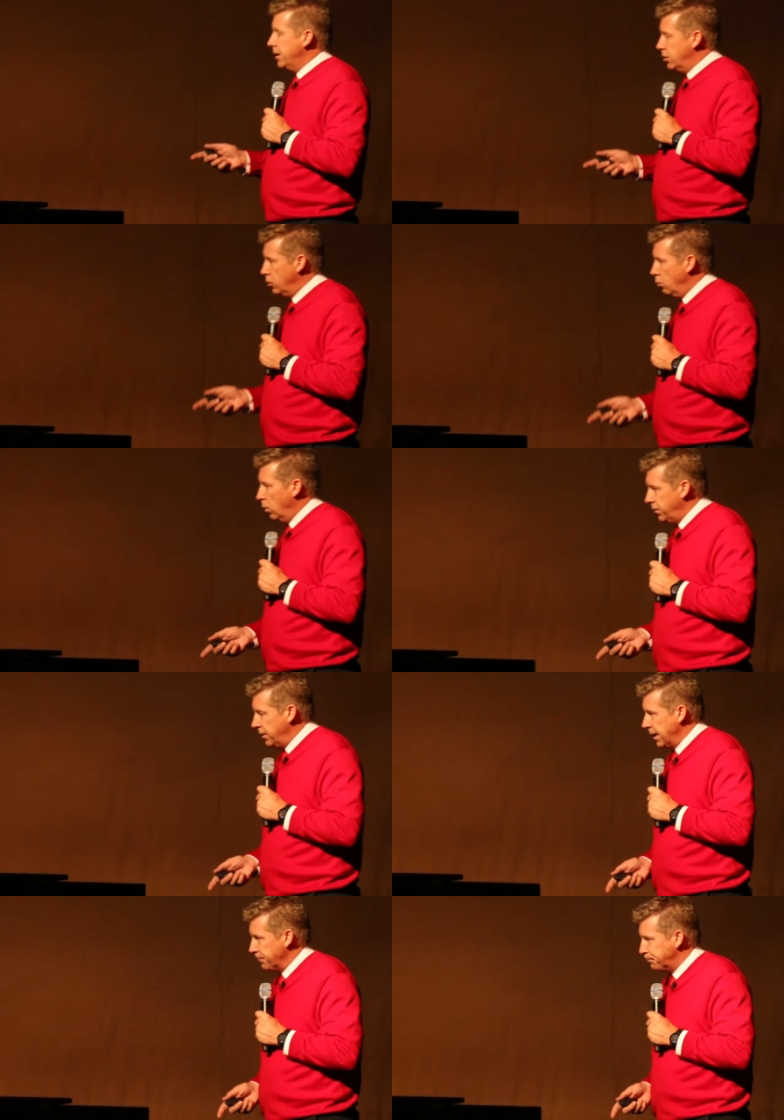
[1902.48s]
I need to do one
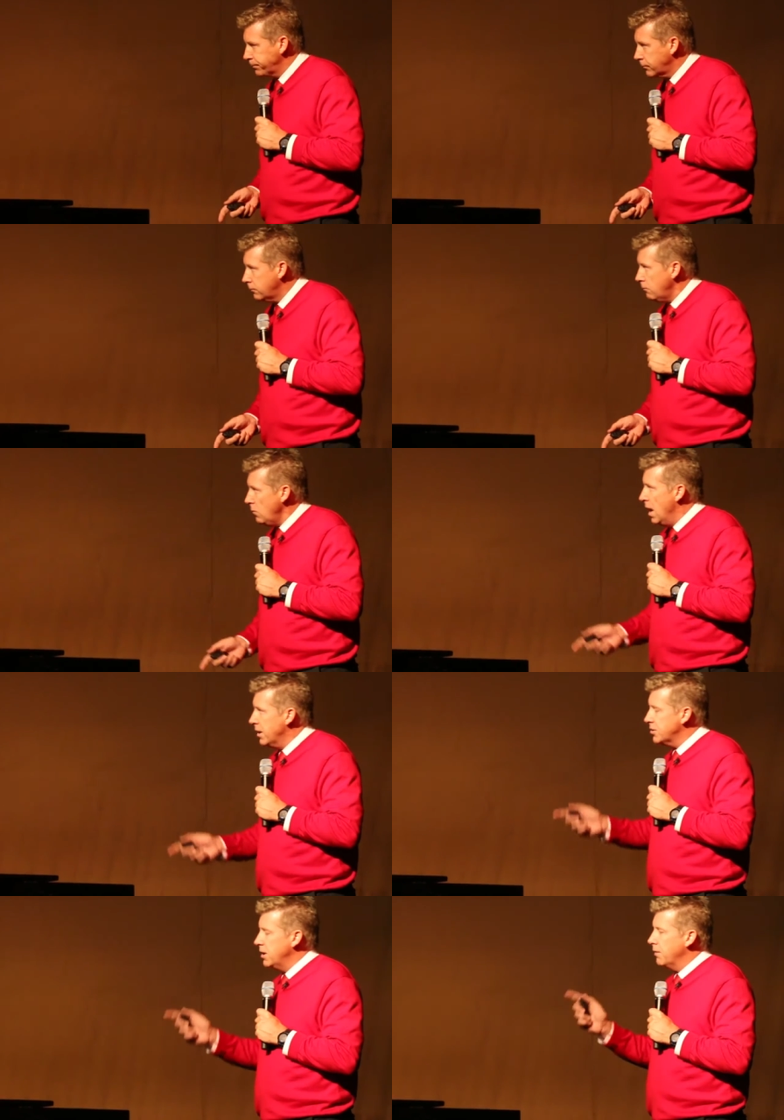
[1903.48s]
thing.
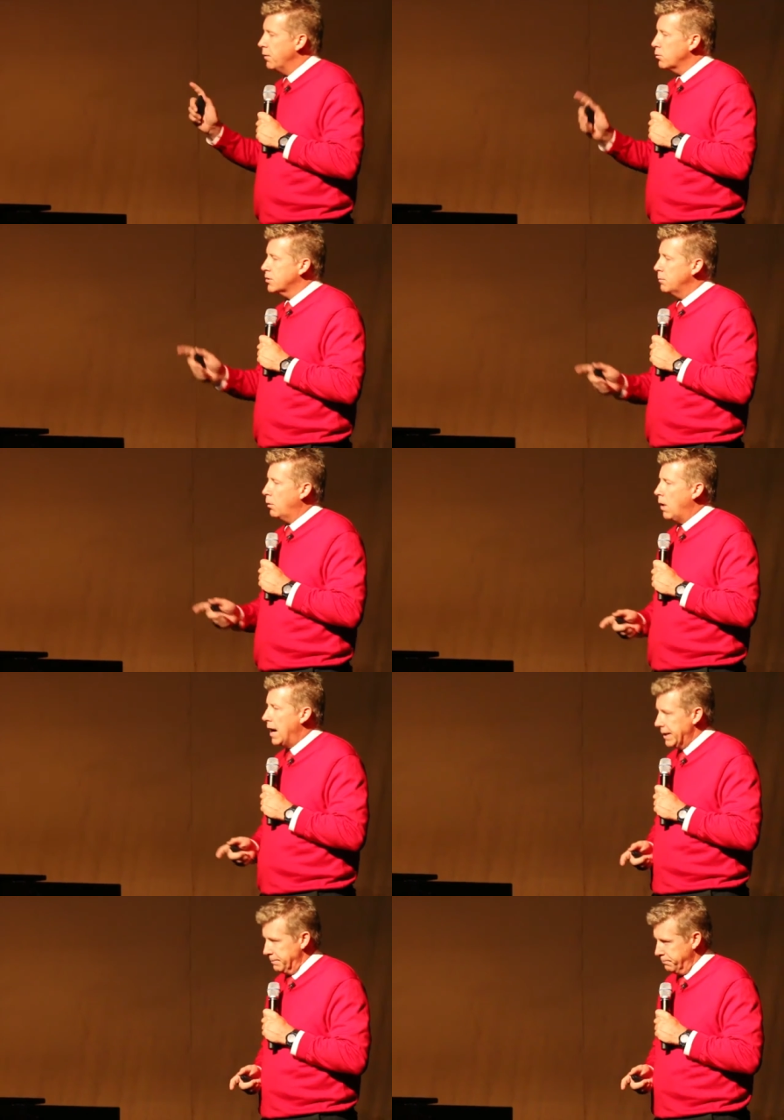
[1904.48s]
I just need to focus on my
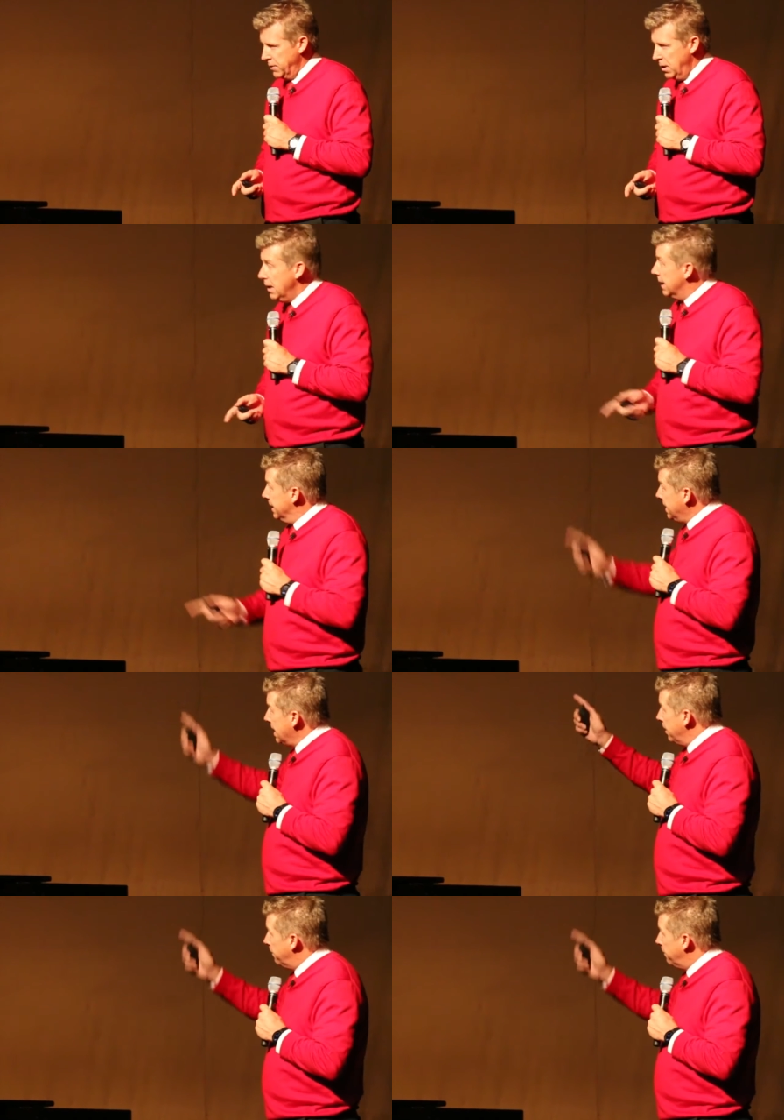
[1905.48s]
writing. And he did.